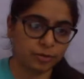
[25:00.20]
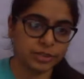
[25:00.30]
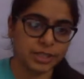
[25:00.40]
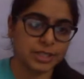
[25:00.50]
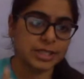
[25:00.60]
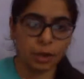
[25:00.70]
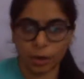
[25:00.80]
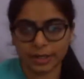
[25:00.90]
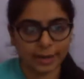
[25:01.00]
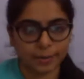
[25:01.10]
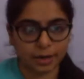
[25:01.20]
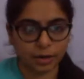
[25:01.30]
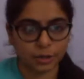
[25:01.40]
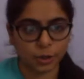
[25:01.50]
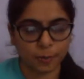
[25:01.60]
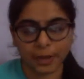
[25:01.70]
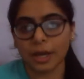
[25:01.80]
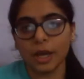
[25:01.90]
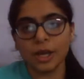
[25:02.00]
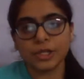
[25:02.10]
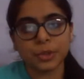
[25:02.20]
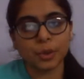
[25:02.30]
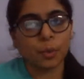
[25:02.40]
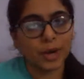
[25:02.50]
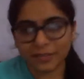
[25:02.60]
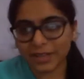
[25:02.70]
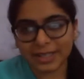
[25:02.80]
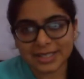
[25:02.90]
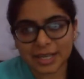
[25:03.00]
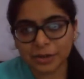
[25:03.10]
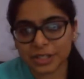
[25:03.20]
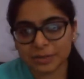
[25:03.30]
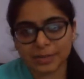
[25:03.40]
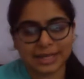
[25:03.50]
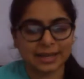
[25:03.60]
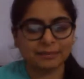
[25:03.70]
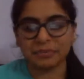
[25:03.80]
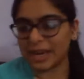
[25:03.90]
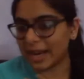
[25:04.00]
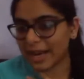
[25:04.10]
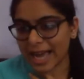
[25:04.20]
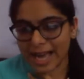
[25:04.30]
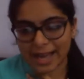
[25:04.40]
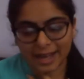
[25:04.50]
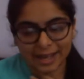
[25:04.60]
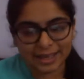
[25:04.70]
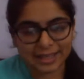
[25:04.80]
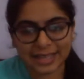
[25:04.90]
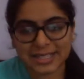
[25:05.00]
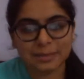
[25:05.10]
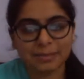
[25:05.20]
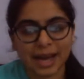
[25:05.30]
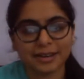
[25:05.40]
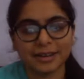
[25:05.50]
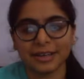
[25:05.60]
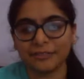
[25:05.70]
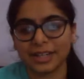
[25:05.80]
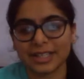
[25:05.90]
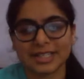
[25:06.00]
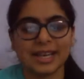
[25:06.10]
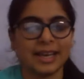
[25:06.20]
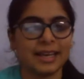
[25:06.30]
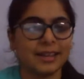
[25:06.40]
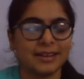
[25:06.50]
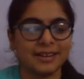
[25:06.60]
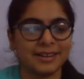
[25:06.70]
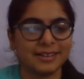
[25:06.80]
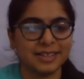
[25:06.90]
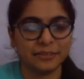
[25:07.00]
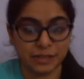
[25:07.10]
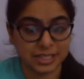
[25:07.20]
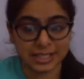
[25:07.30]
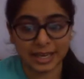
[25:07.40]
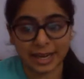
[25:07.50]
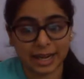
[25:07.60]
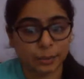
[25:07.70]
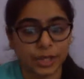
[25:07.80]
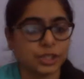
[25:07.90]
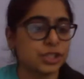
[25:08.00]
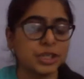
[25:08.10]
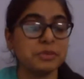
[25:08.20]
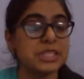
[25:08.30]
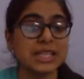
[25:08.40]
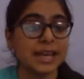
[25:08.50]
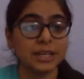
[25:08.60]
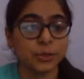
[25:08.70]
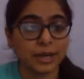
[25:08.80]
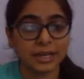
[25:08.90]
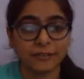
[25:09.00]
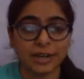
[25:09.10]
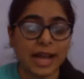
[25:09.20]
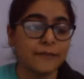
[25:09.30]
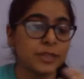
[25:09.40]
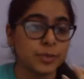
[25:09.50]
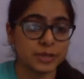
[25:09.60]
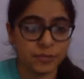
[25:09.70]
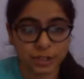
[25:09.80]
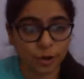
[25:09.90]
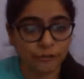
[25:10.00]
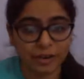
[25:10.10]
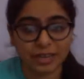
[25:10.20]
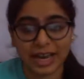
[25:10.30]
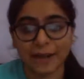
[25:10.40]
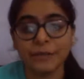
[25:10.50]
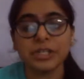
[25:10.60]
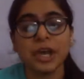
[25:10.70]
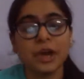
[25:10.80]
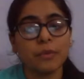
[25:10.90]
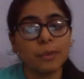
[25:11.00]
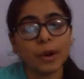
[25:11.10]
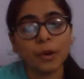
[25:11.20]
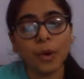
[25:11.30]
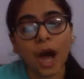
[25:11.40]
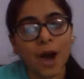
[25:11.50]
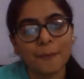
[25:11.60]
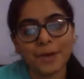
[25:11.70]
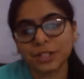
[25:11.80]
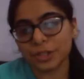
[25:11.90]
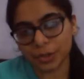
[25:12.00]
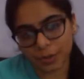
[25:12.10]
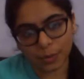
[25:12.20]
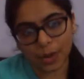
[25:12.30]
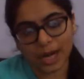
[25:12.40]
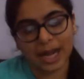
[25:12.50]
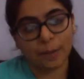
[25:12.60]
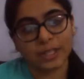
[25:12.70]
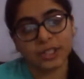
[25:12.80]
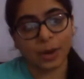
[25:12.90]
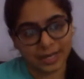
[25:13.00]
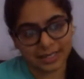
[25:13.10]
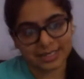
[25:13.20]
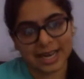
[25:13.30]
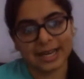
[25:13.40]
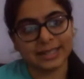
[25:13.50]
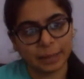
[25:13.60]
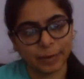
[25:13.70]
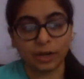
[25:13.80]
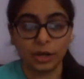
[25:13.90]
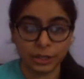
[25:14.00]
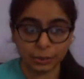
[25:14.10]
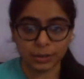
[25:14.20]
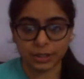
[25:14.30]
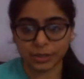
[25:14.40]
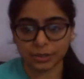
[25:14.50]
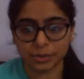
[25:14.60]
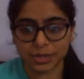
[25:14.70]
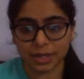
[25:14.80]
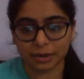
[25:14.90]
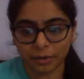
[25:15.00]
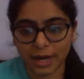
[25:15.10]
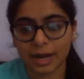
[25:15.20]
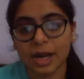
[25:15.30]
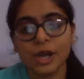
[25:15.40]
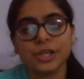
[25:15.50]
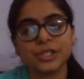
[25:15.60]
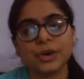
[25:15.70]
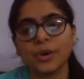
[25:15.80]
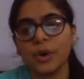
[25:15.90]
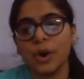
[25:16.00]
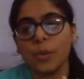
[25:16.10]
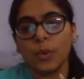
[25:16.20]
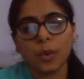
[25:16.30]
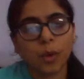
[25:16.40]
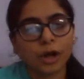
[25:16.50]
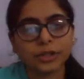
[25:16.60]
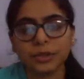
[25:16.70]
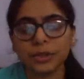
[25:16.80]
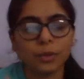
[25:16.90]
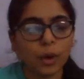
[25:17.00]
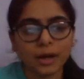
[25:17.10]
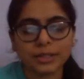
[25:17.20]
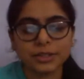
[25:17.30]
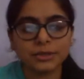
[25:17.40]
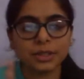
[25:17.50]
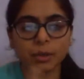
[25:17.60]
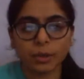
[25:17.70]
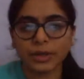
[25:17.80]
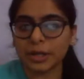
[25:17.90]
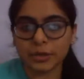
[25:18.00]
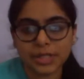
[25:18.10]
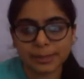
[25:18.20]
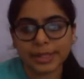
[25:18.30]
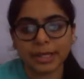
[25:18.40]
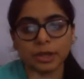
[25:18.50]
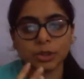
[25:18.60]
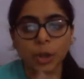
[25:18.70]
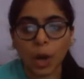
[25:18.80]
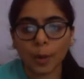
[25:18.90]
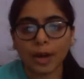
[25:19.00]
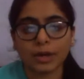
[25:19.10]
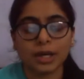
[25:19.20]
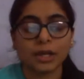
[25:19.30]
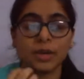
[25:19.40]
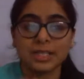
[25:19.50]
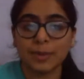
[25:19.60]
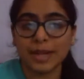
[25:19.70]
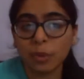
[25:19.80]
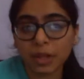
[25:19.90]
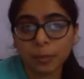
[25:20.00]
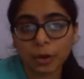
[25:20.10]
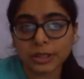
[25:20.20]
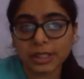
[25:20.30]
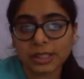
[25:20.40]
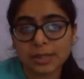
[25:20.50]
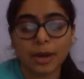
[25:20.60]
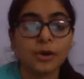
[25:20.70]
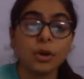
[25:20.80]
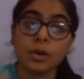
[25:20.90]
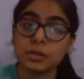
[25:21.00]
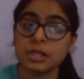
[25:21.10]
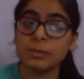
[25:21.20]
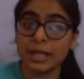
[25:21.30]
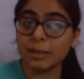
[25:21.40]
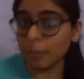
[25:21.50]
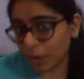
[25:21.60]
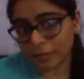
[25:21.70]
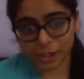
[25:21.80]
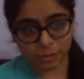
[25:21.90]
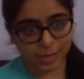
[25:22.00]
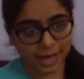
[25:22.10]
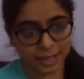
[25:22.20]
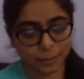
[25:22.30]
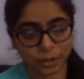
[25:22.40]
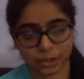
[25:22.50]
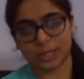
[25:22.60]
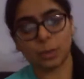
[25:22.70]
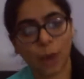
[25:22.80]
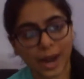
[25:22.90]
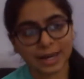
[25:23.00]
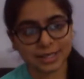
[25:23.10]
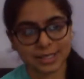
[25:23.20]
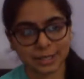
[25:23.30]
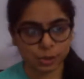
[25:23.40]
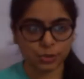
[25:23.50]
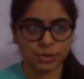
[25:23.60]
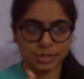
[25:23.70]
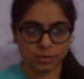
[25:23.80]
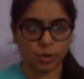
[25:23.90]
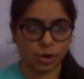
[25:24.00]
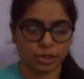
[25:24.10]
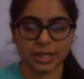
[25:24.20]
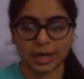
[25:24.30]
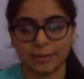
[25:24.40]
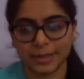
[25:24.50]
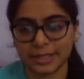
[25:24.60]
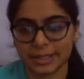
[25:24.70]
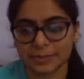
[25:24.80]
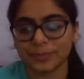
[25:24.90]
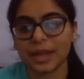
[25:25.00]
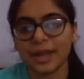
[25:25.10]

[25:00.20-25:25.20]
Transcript: proficiency on that particular topic. So whatever it is that you're submitting, Doesn't matter if it's a language, if it's like a totally different language, but if it's your favorite language, we want to know how much you know and how much you understand that particular tool that you're using, right? So you'll walk us through the code that you submitted, you'll talk about it, you'll explain what the project is about, you'll also explain the motivation behind the project, why it is that you chose this project and built it,